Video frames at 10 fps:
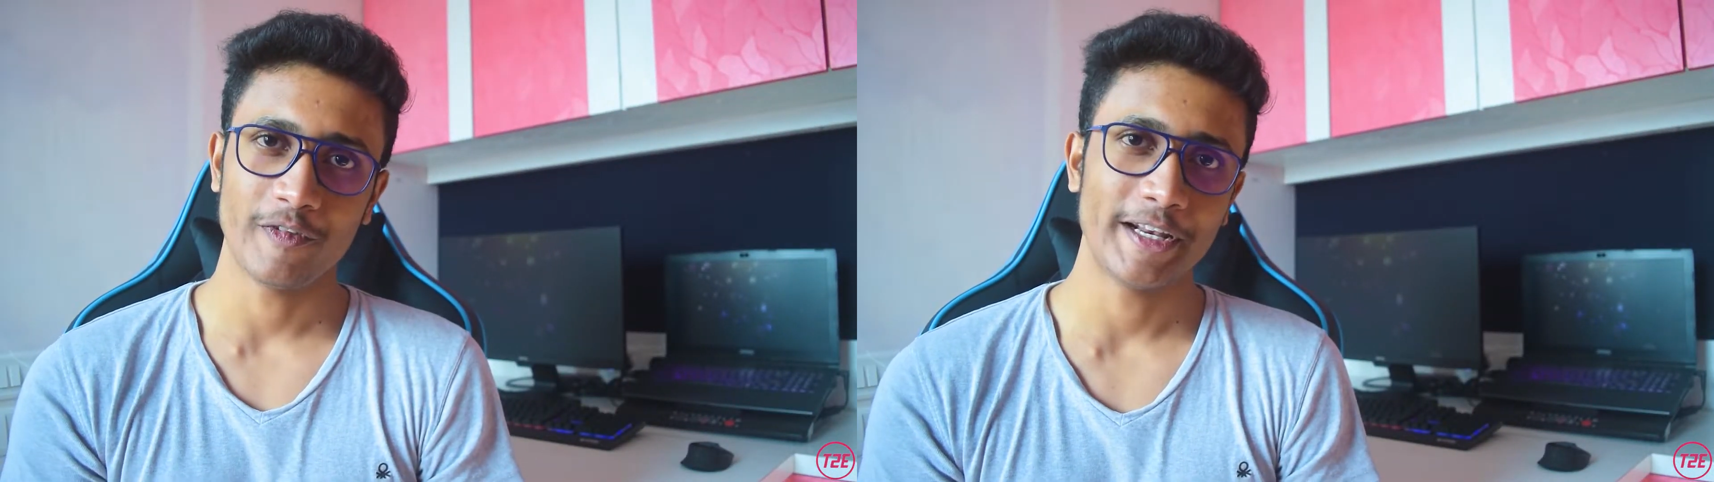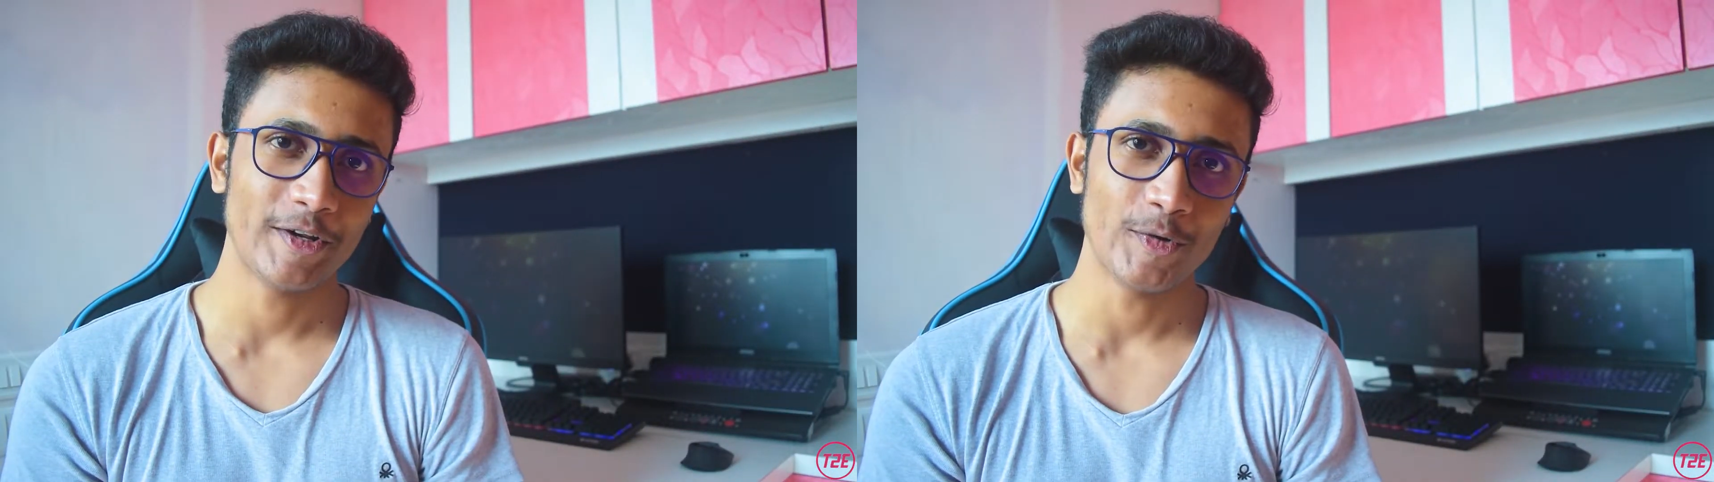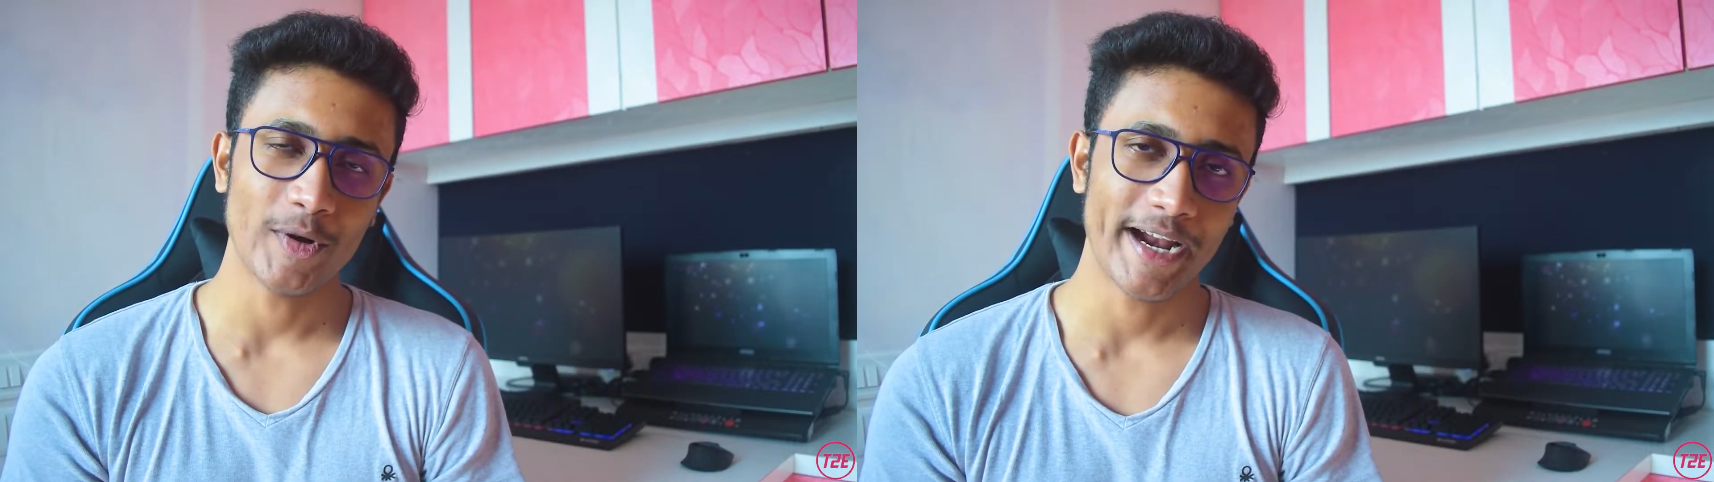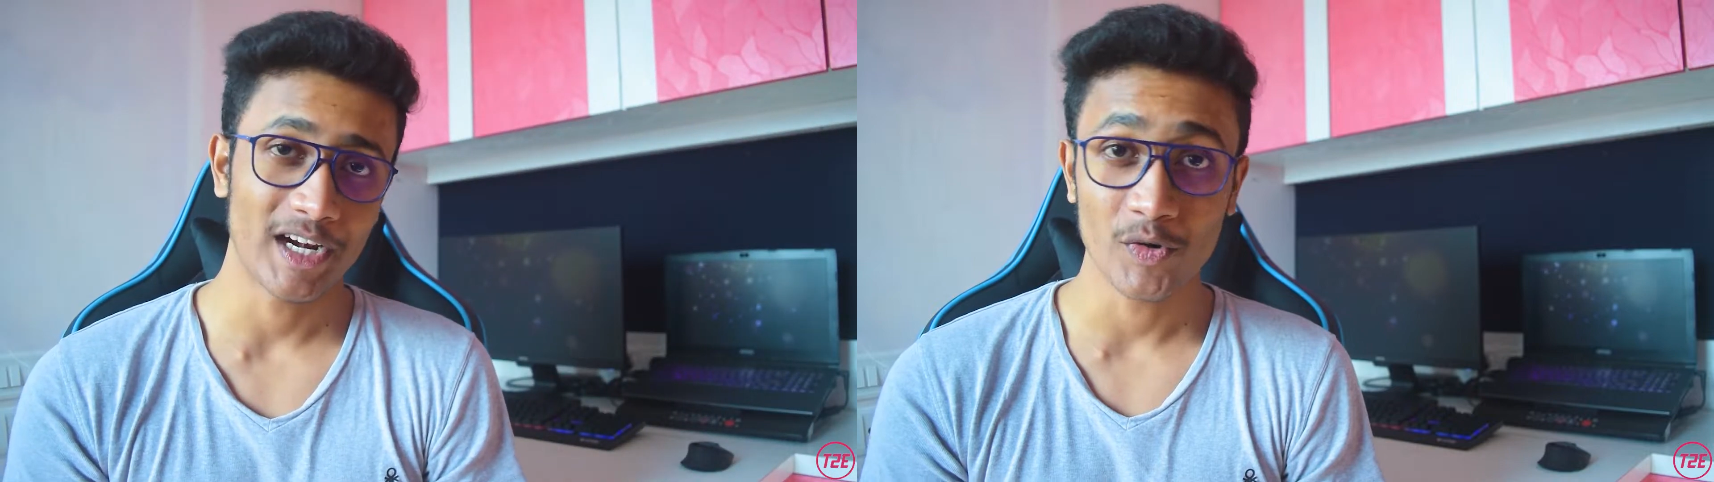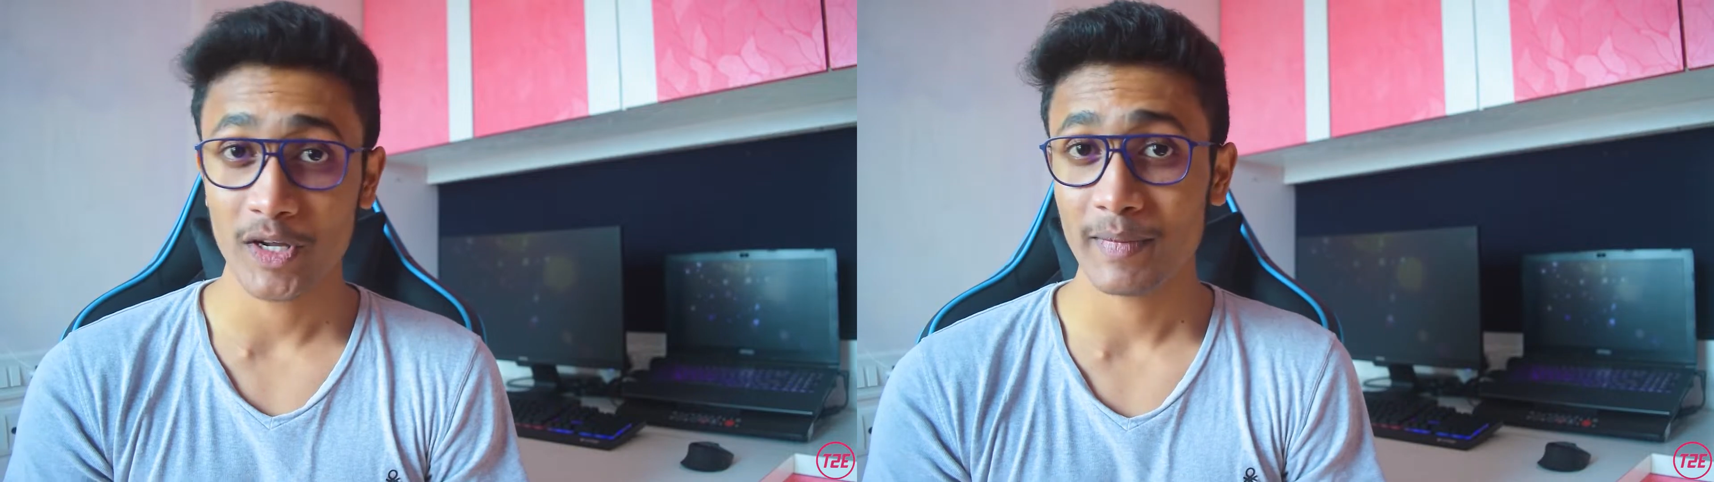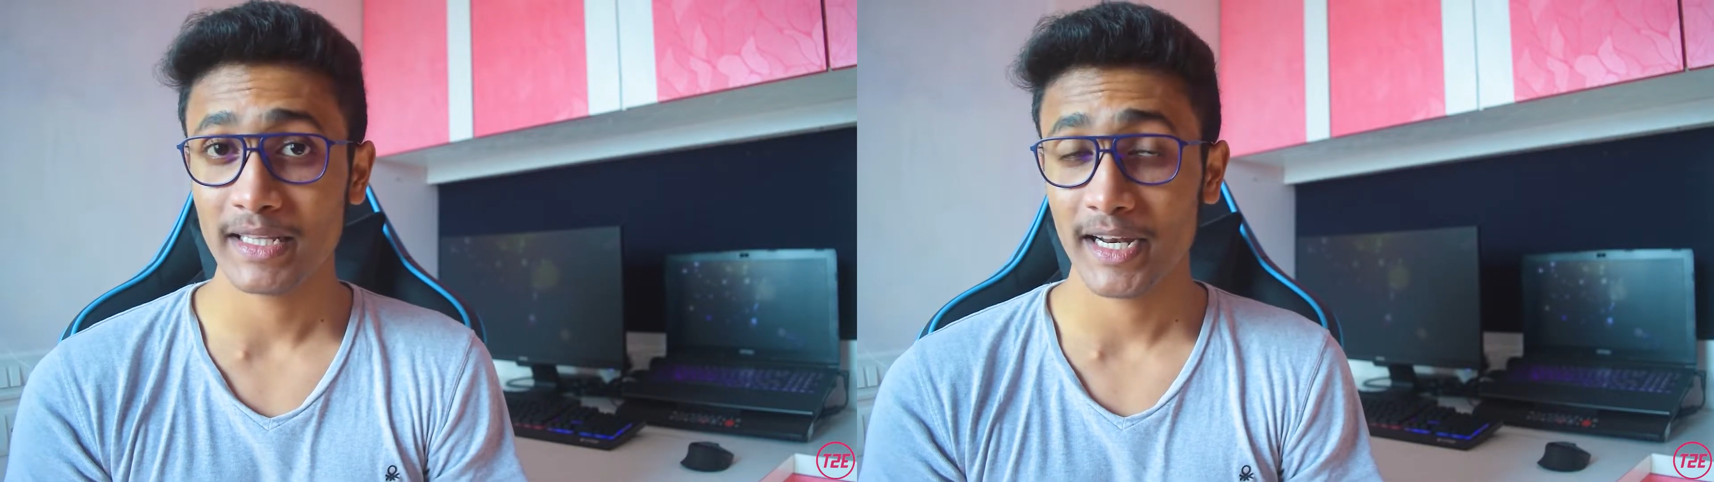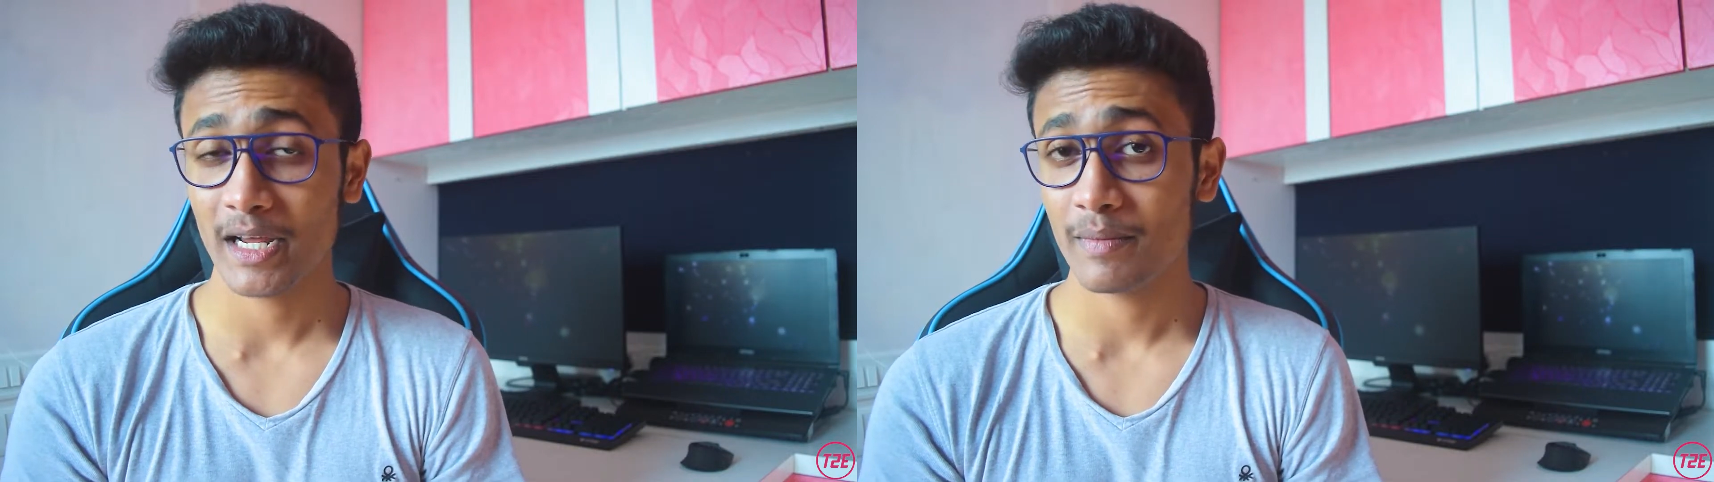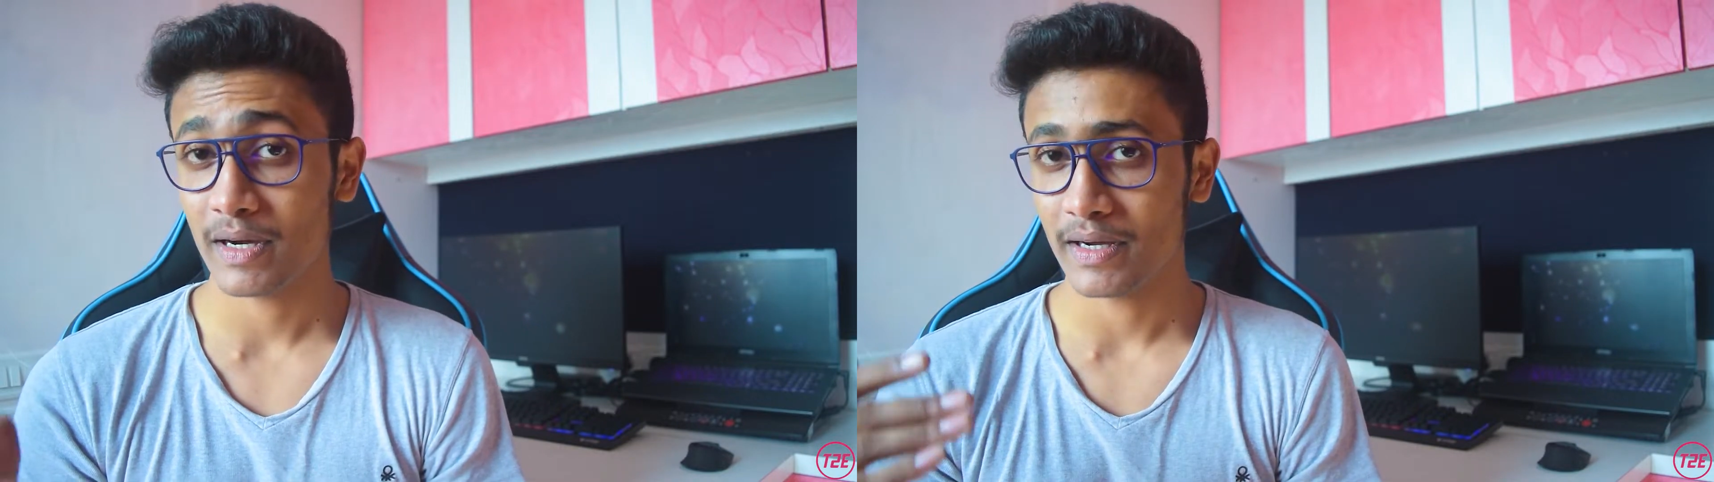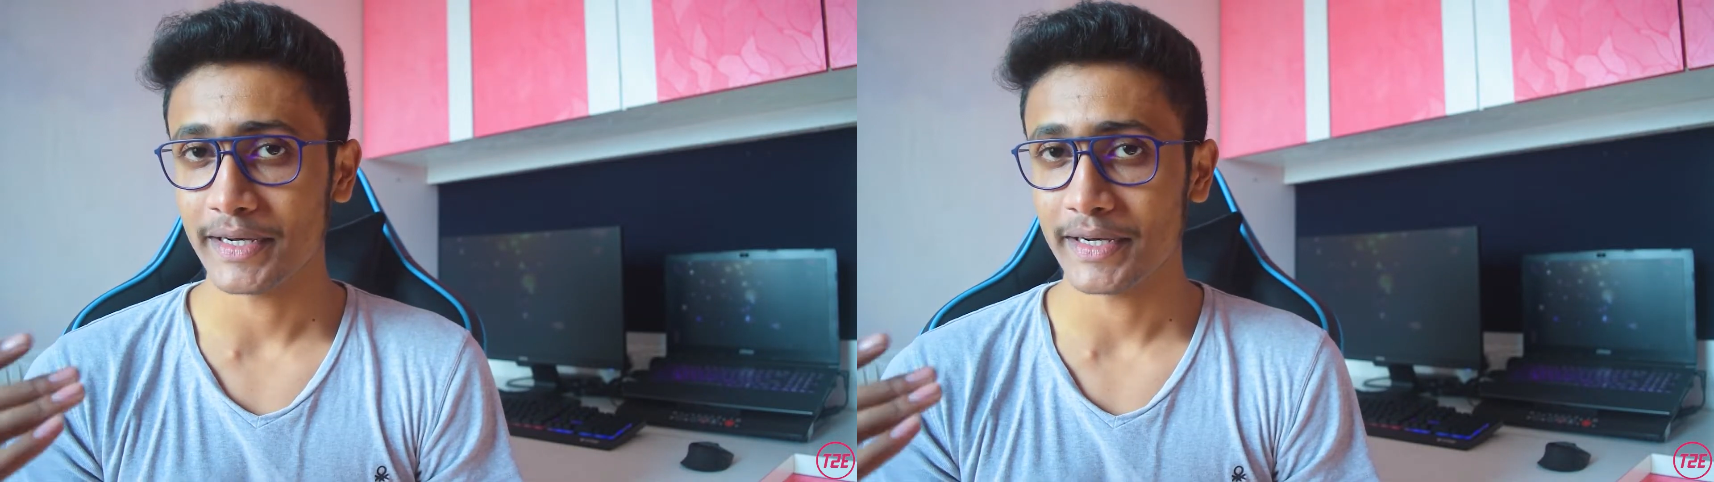Venlo, and going by the name,